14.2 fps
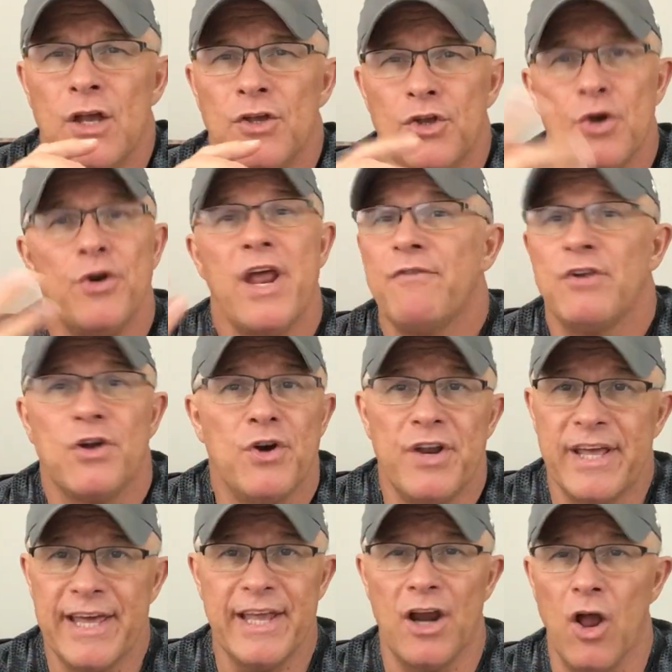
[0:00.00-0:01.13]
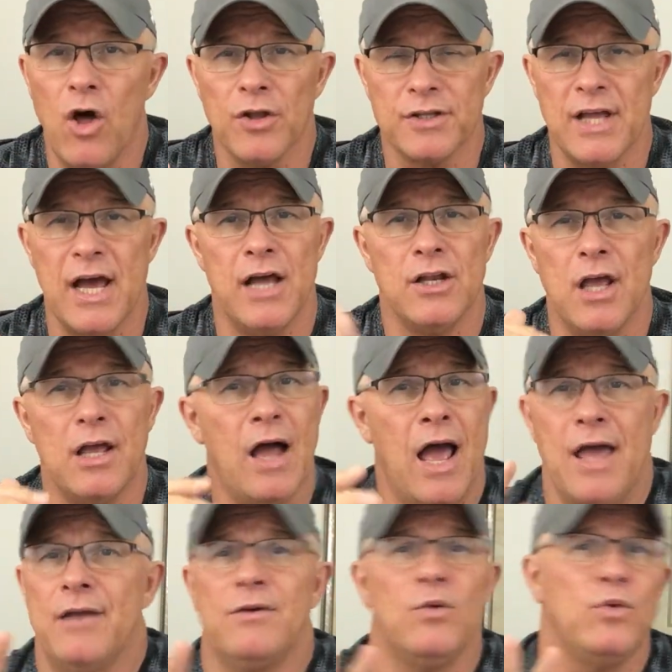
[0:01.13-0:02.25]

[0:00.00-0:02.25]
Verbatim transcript: you're never going to get it all done. I,